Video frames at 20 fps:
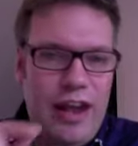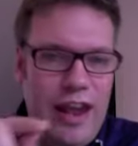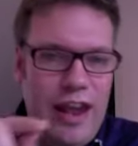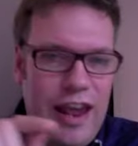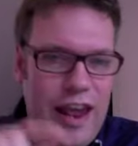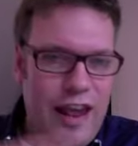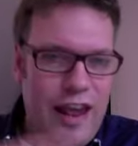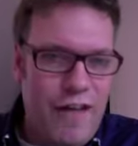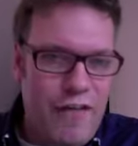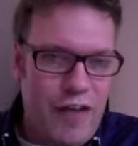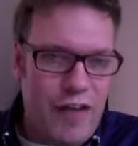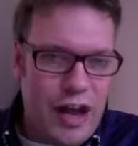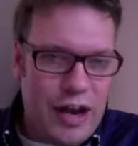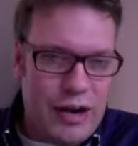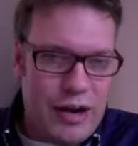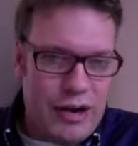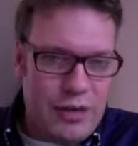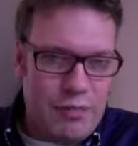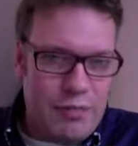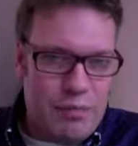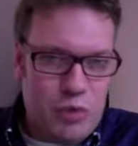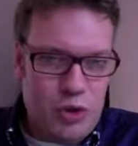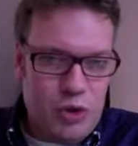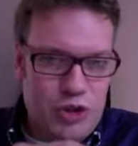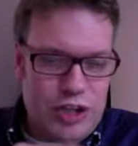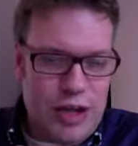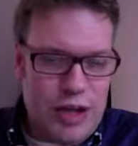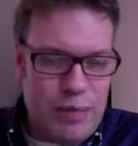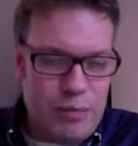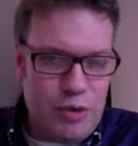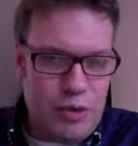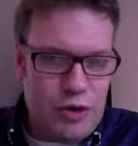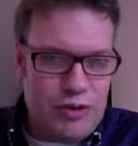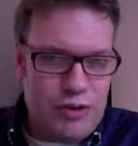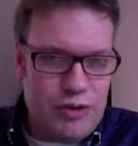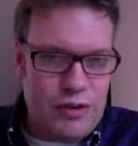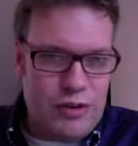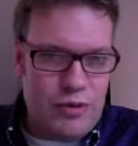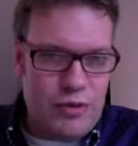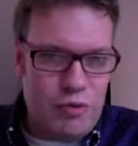if I push that
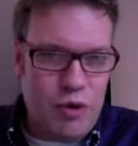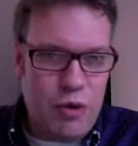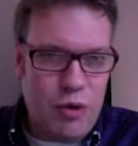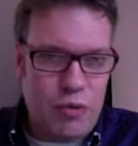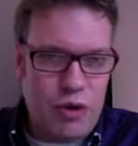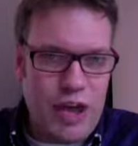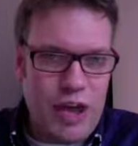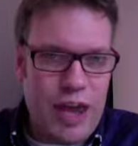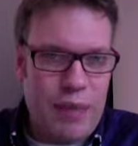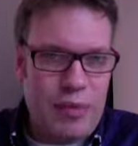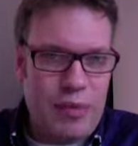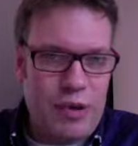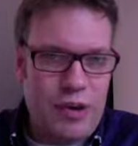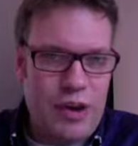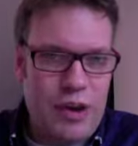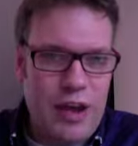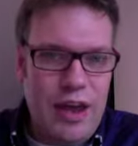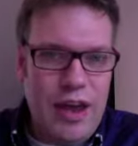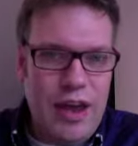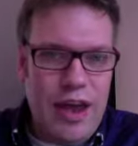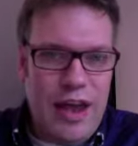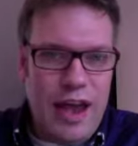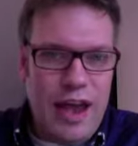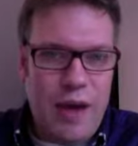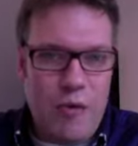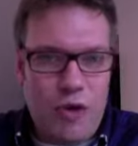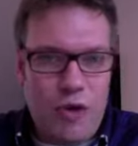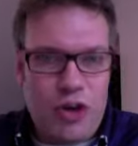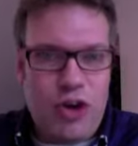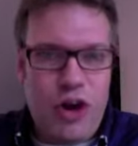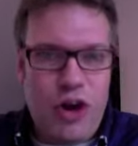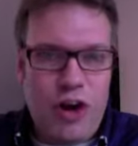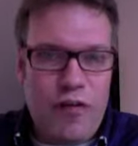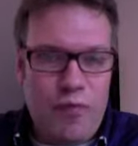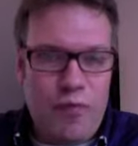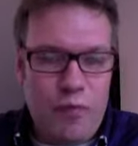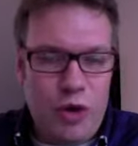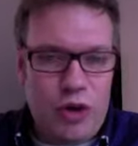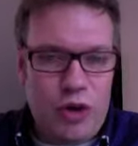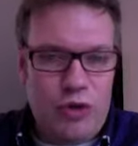button, what would happen, and what kind
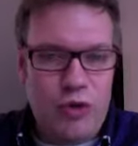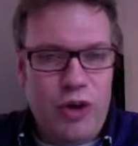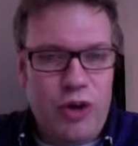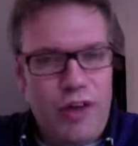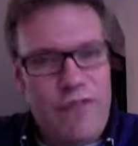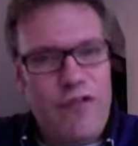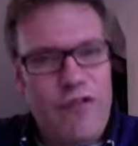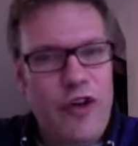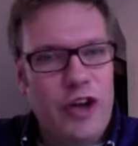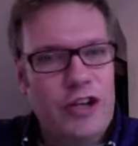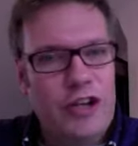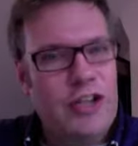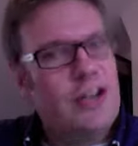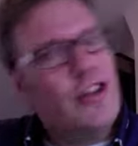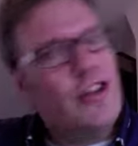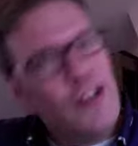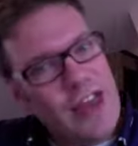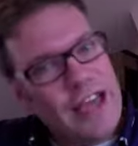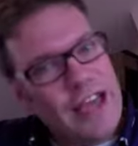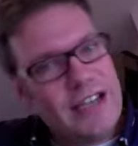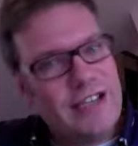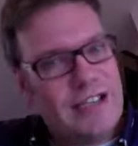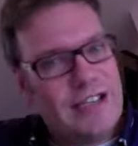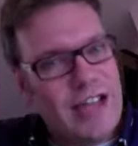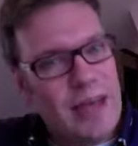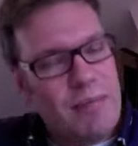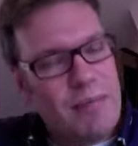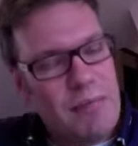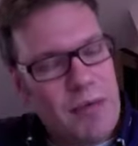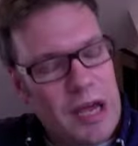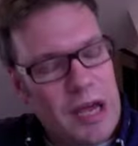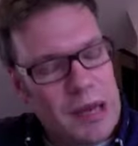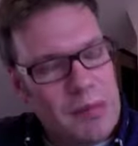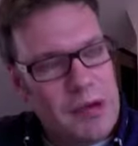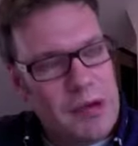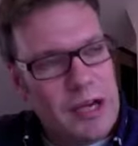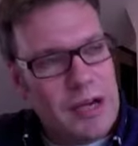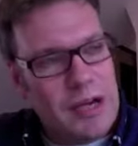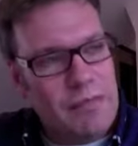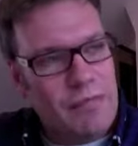of bug could I find in the next step
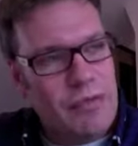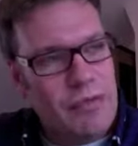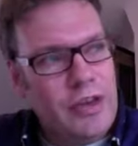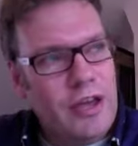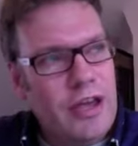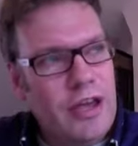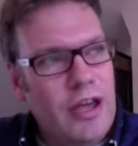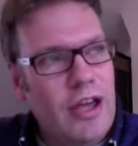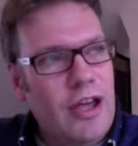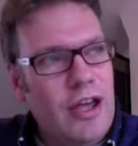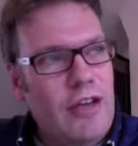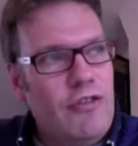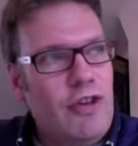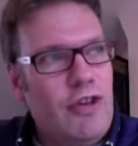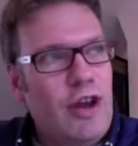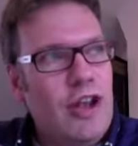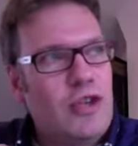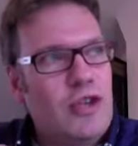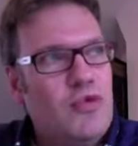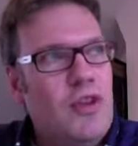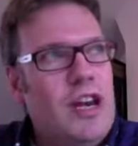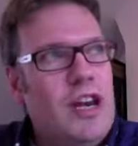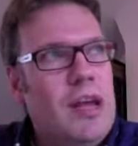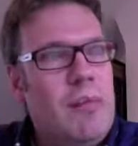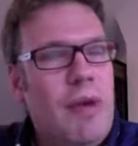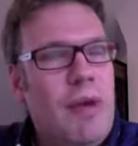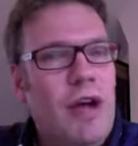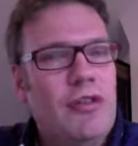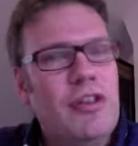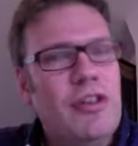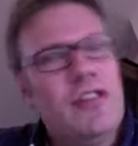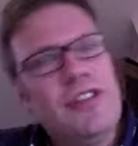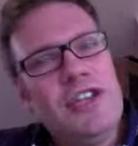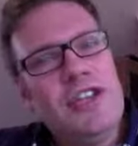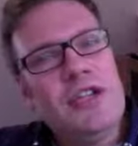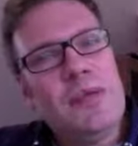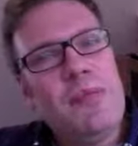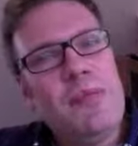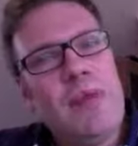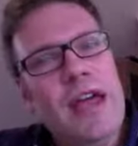maybe. So that's really about
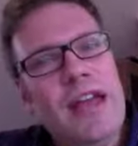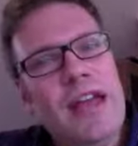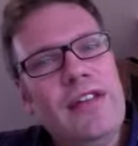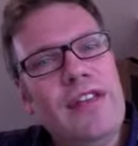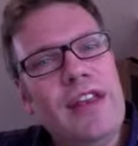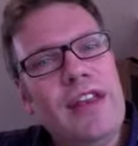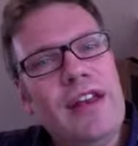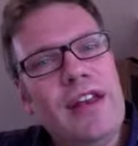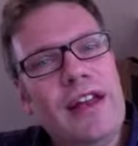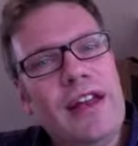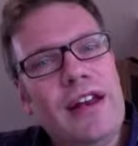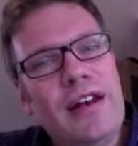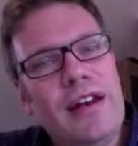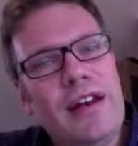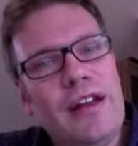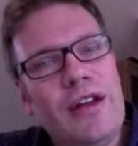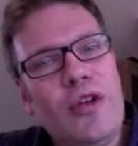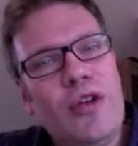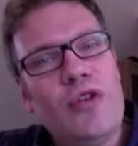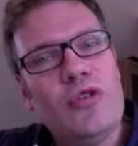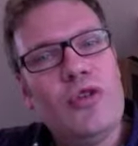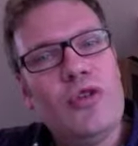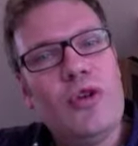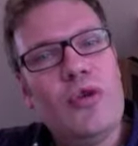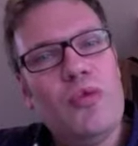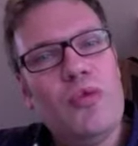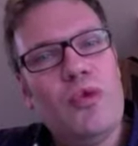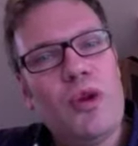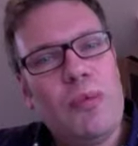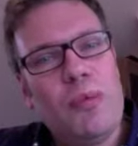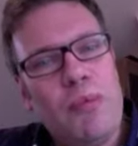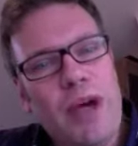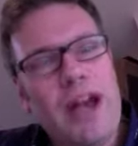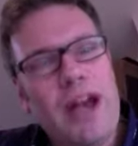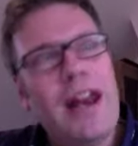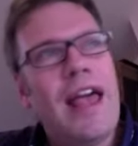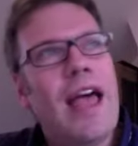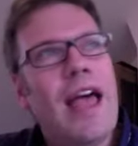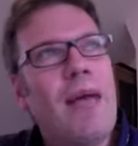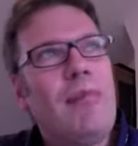anticipating and on what
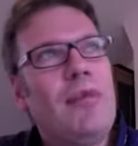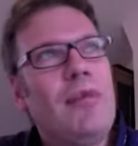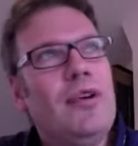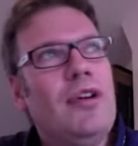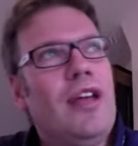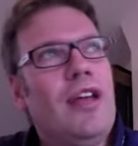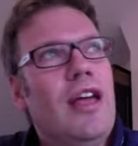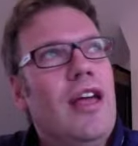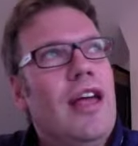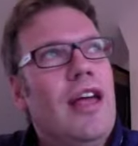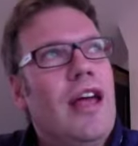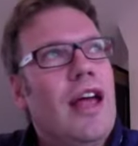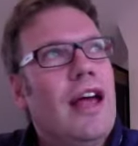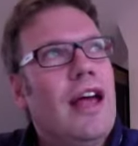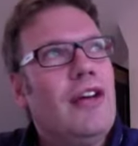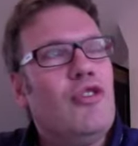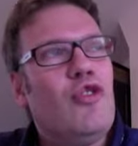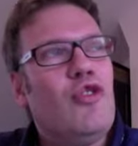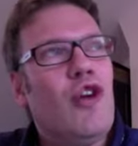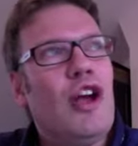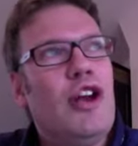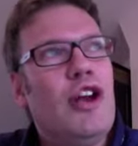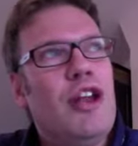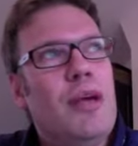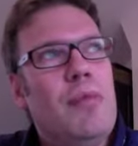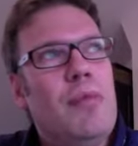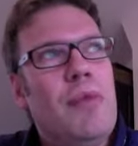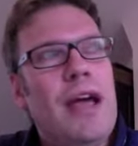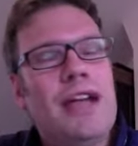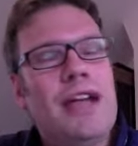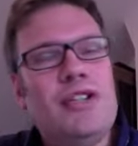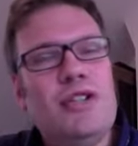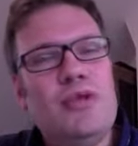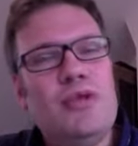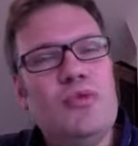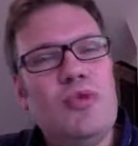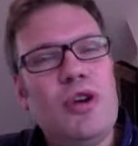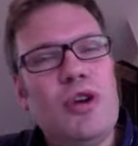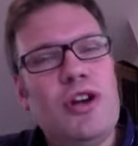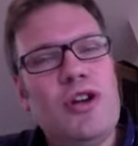might happen and trying to
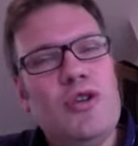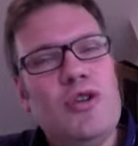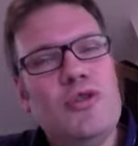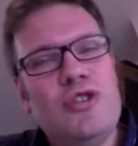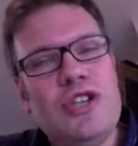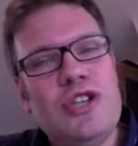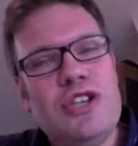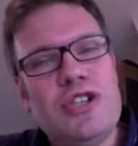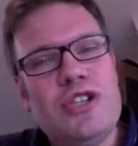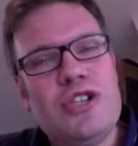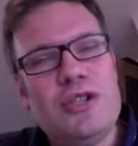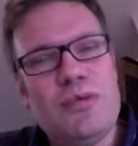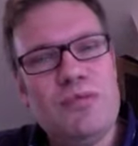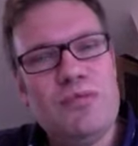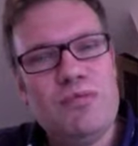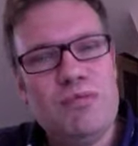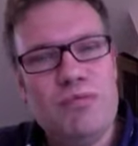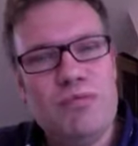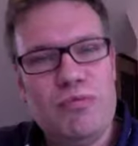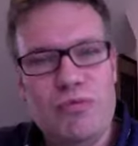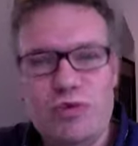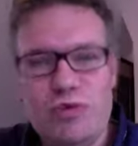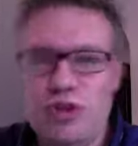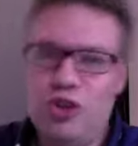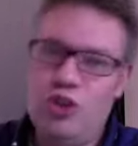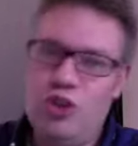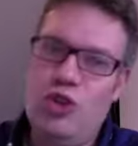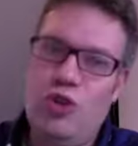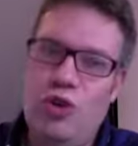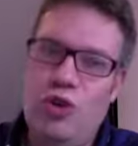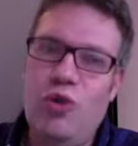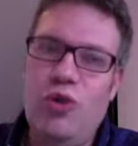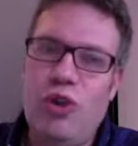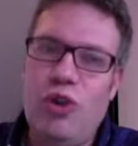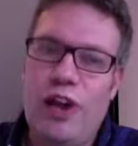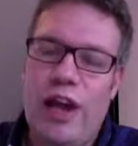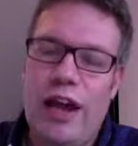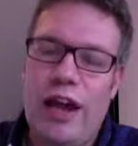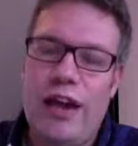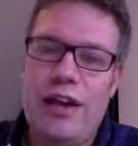imagine what a good system should look
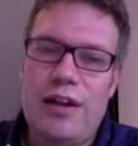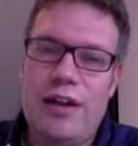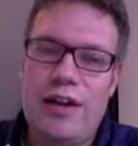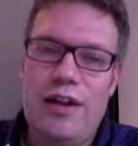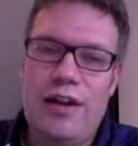like.